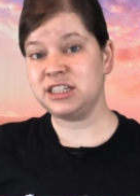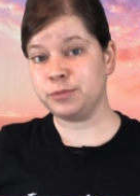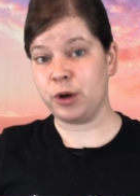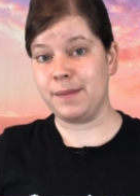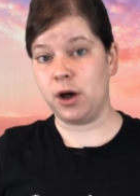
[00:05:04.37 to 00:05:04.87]

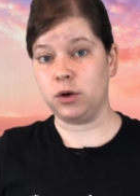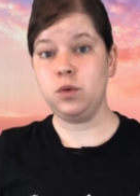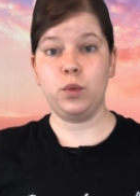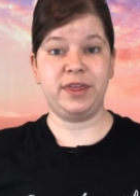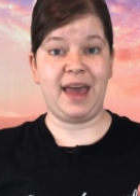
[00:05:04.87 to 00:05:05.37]
spray bottle
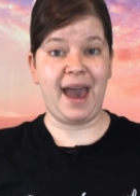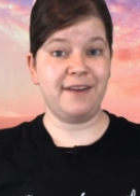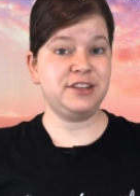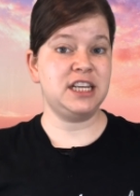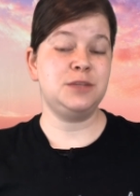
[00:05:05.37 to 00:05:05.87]
with the half
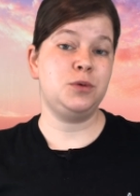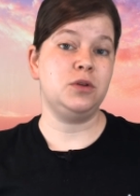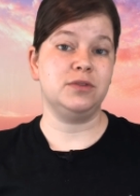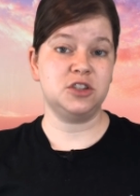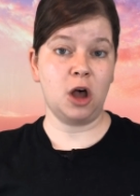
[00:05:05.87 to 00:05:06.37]
teaspoon
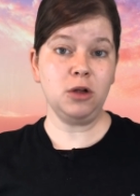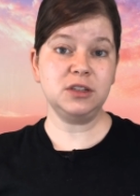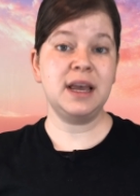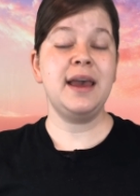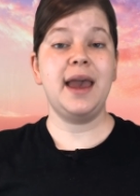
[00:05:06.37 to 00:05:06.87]
of salt
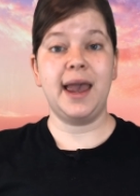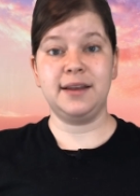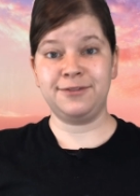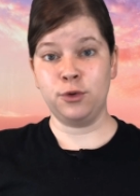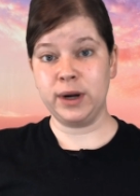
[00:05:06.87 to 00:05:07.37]
and
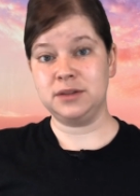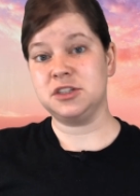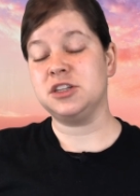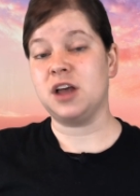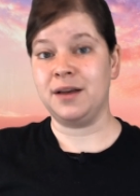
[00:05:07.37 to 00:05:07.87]
4
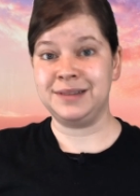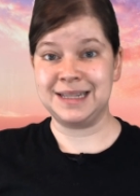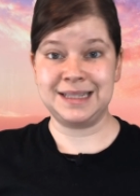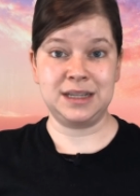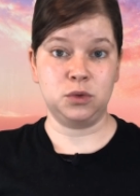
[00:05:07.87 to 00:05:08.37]
ounces of
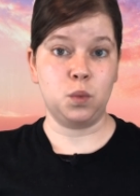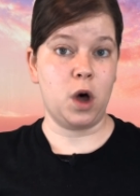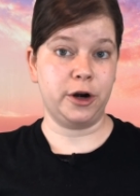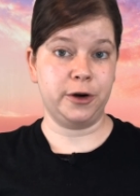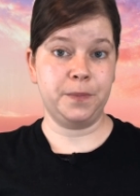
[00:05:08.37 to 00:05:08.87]
distilled
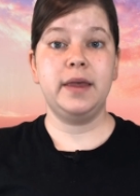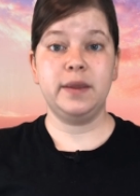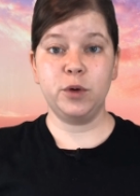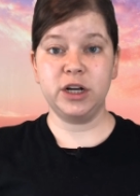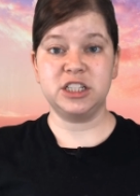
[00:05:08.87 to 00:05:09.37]
water. Then
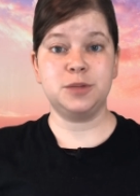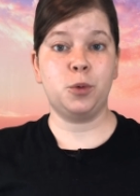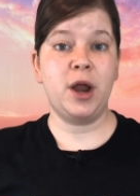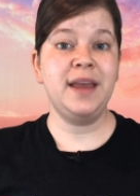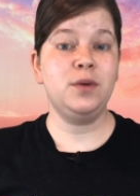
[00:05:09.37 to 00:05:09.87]
we're going to
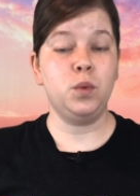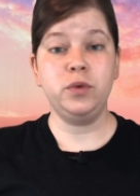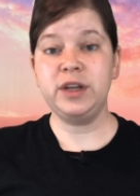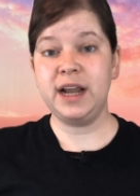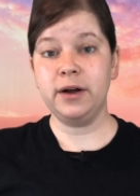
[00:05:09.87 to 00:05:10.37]
spray the
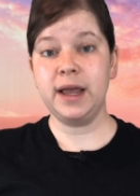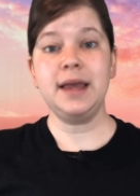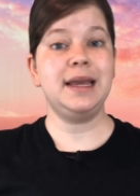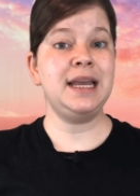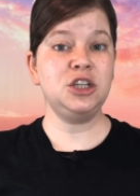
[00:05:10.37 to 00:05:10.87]
wounded area
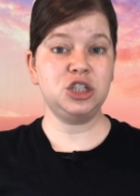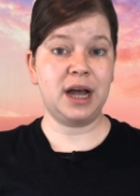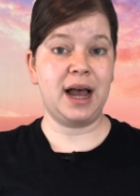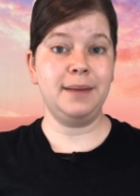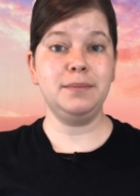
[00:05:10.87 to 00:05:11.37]
each
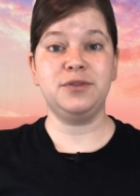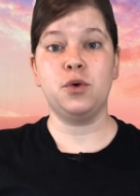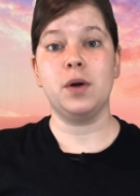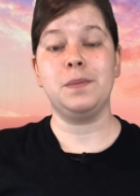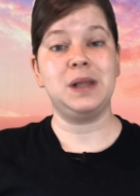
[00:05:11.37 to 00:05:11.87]
time
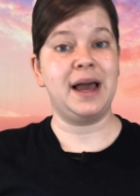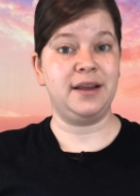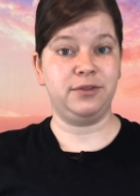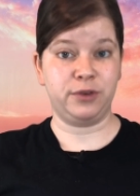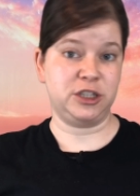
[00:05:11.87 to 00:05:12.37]
before applying
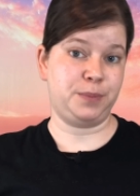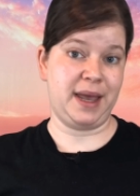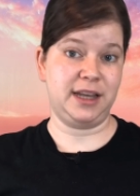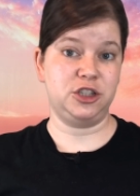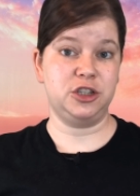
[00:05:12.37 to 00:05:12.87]
fresh
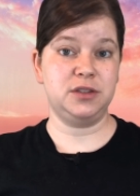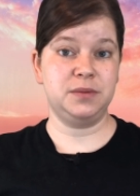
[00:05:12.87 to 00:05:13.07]
bandages.